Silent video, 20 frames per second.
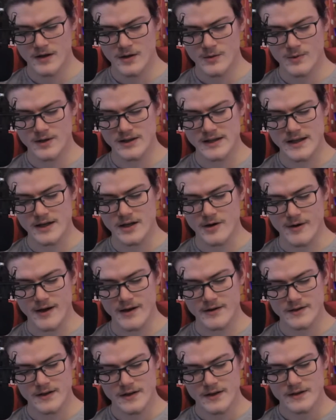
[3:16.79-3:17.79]
When they go
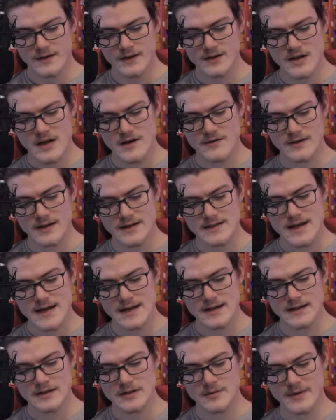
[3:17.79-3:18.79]
out, they generally
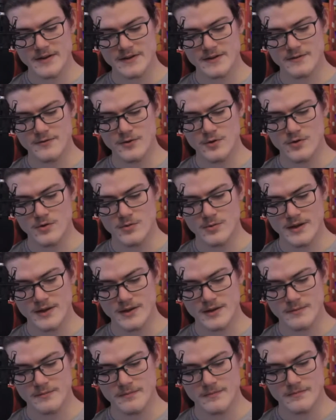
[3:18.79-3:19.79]
take little bits of ore with
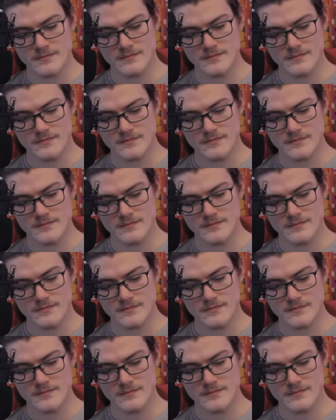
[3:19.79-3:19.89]
them.